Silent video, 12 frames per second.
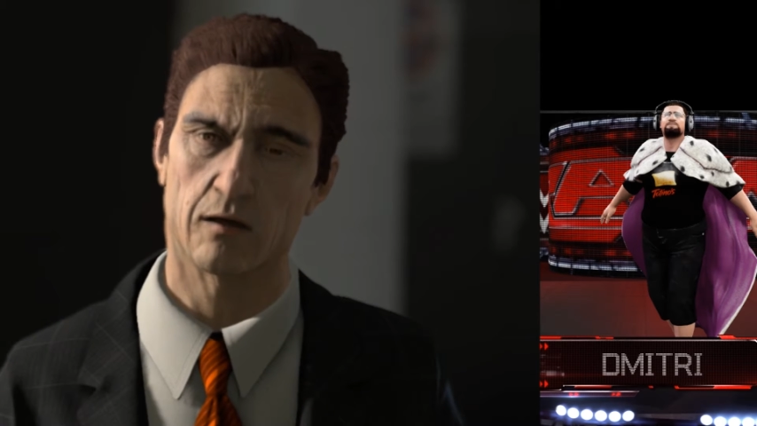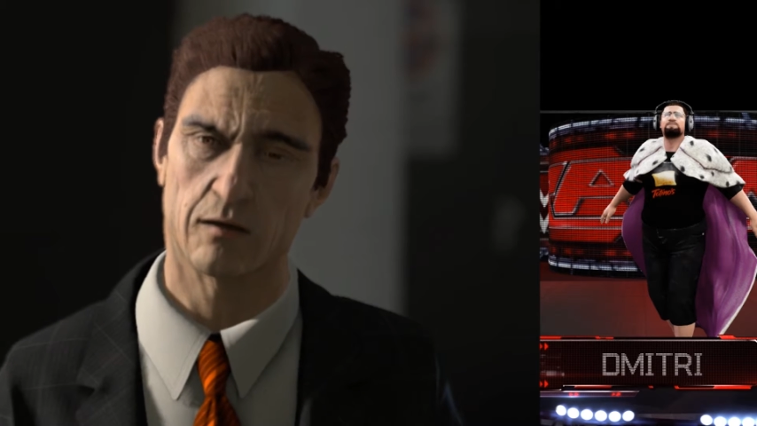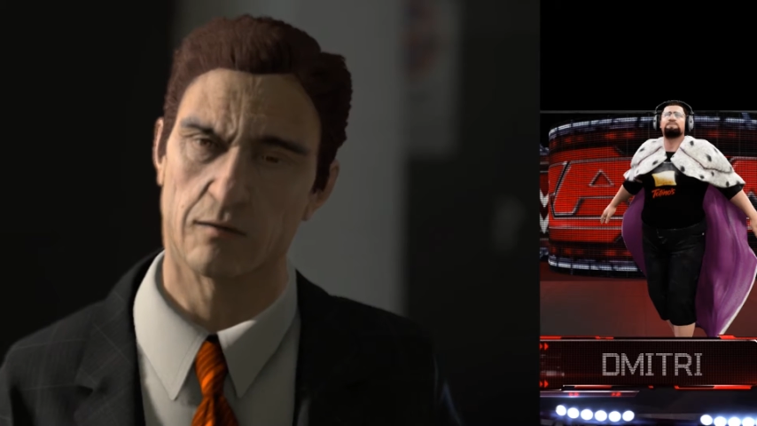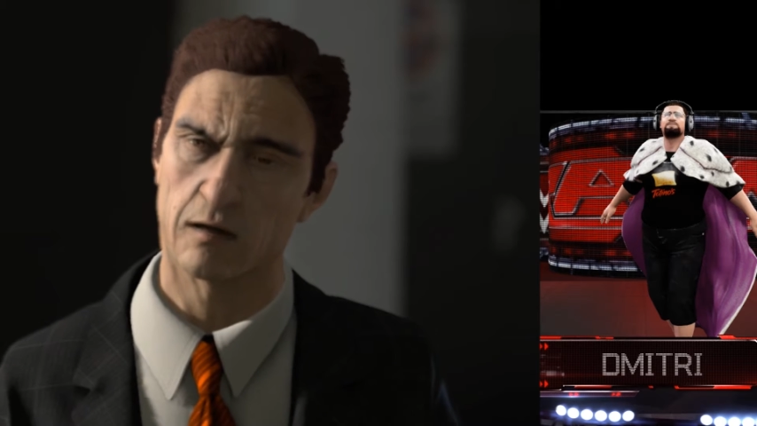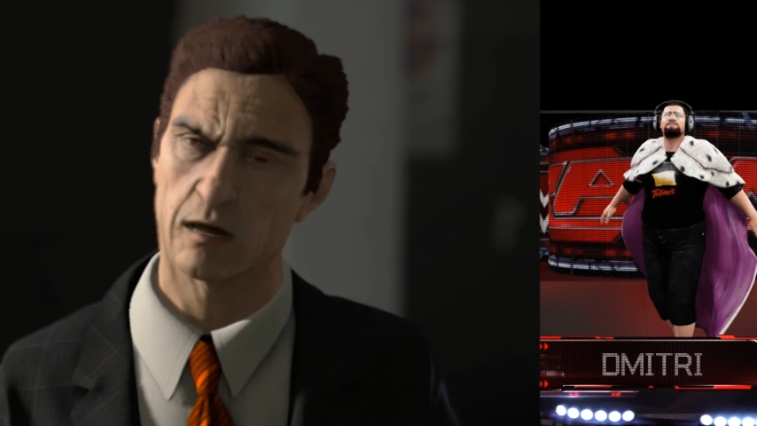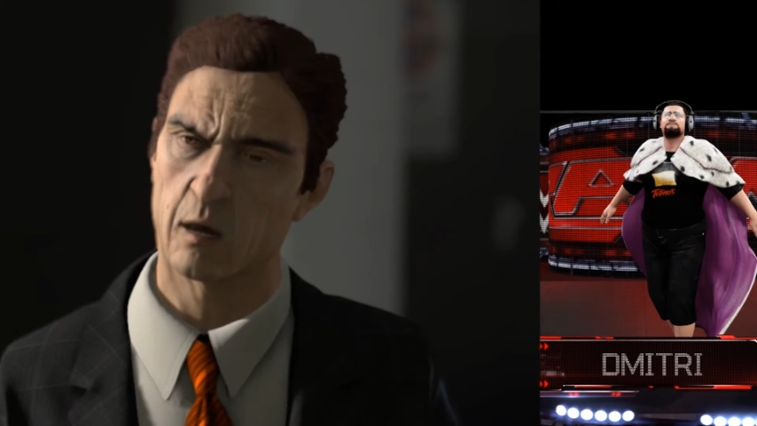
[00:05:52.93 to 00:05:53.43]
with
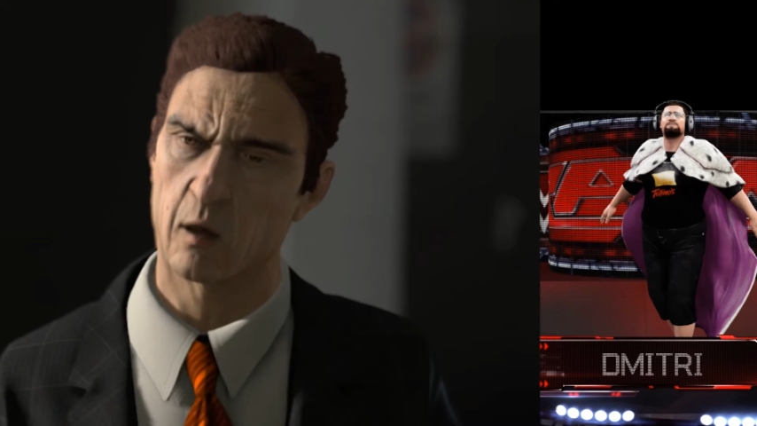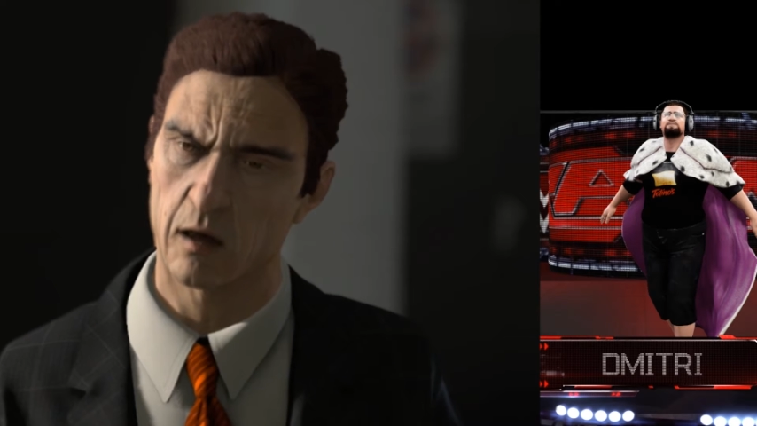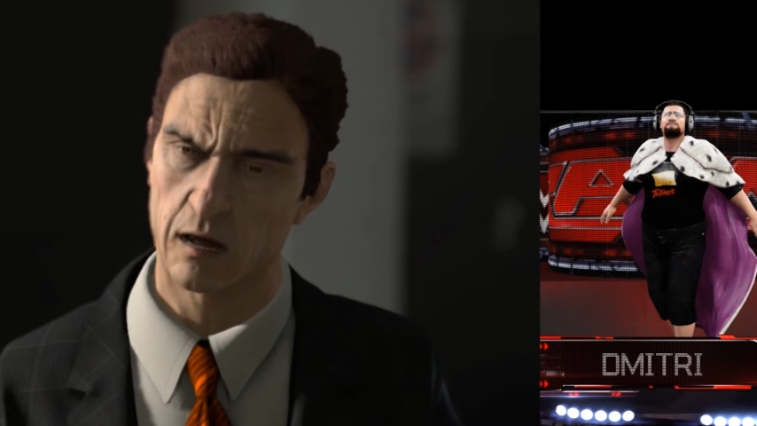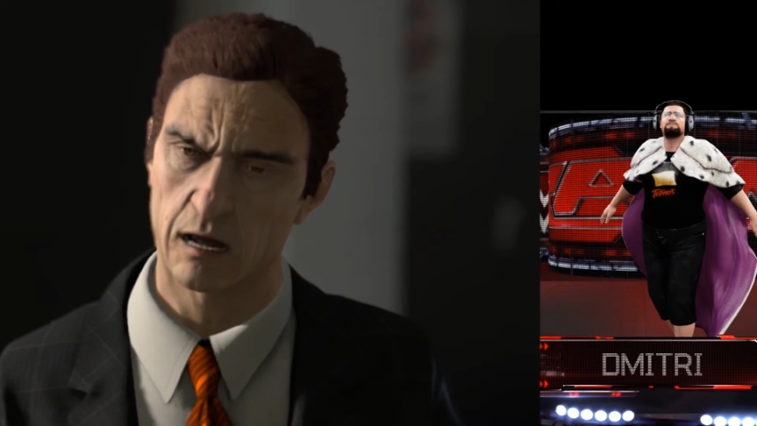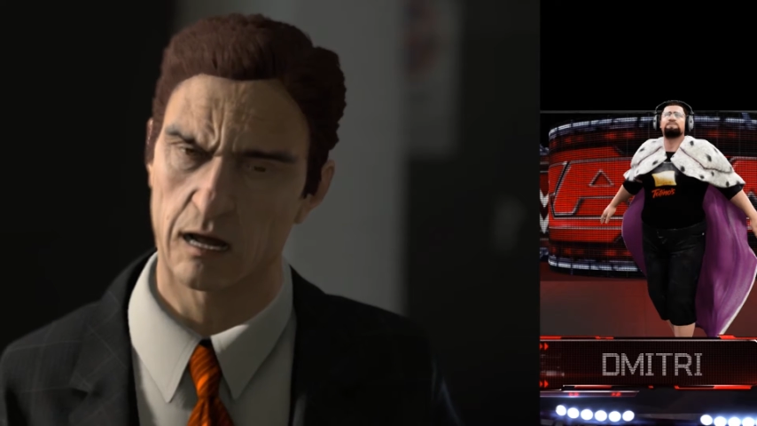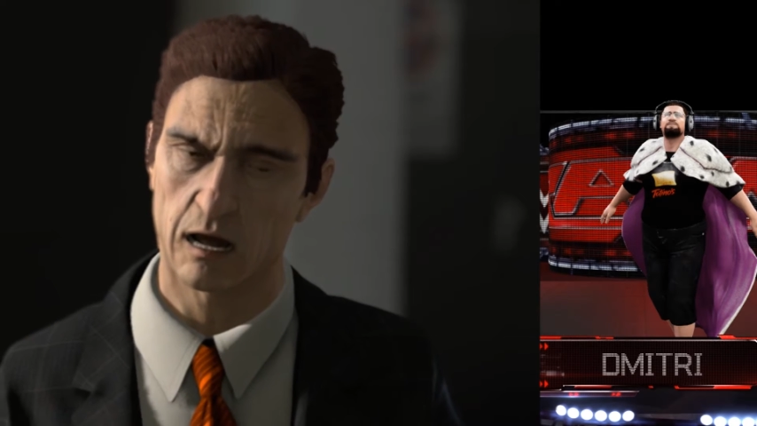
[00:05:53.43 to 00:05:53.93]
the final
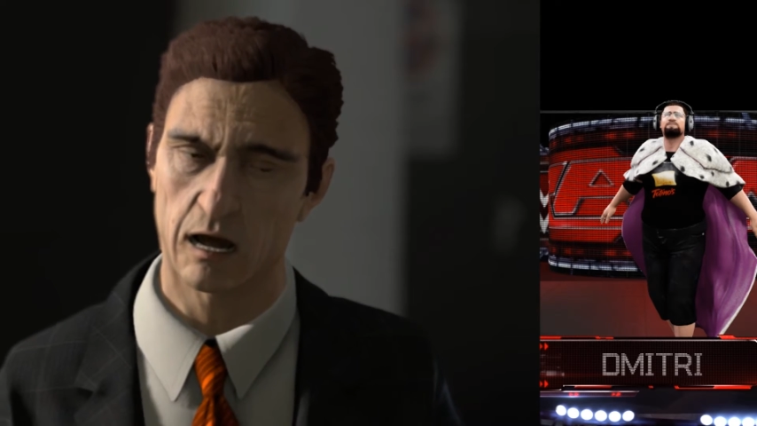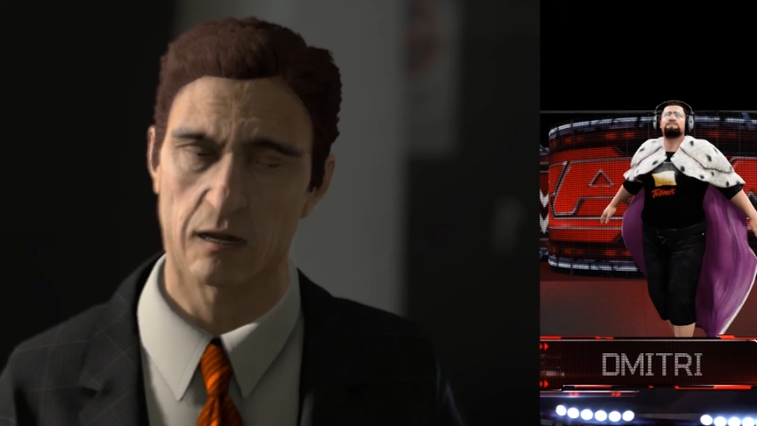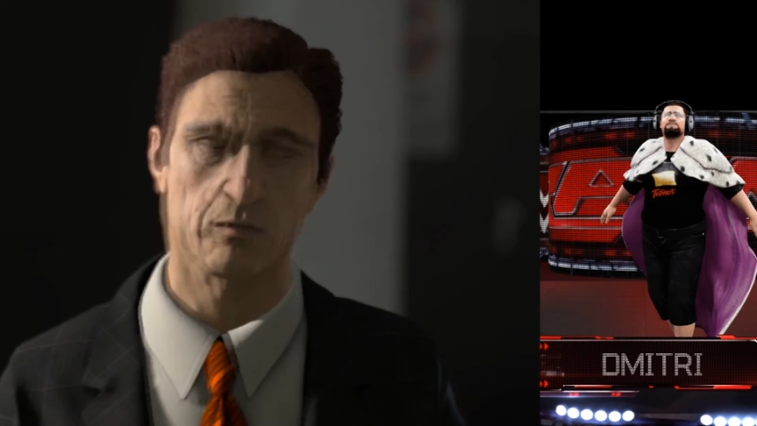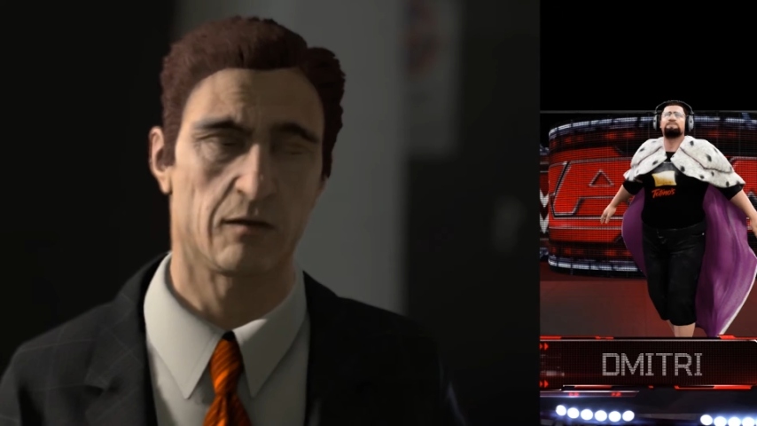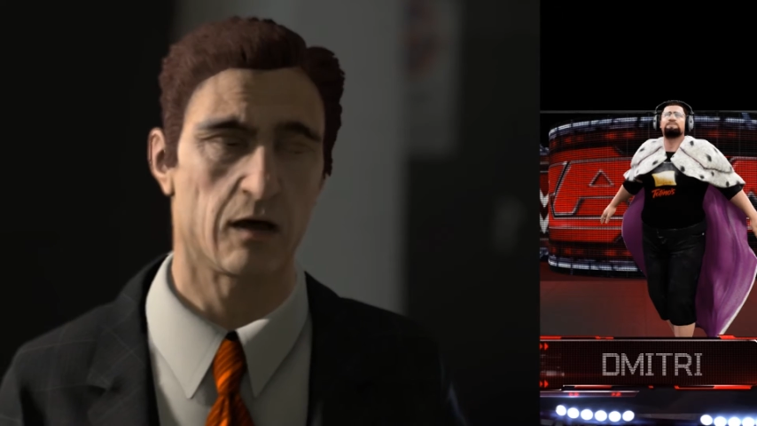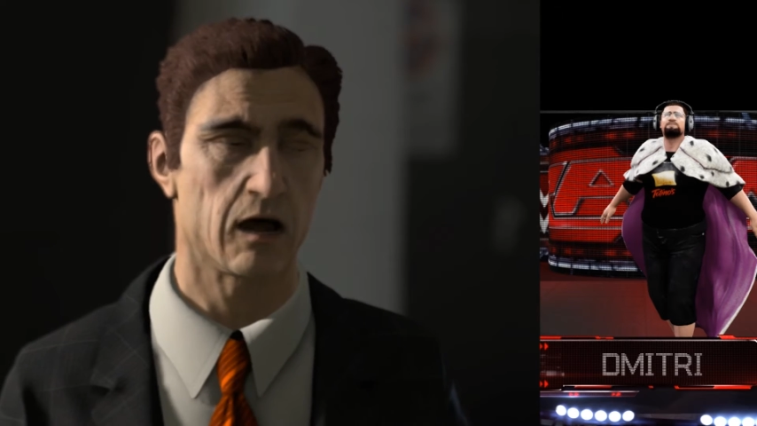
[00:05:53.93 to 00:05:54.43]
questions here.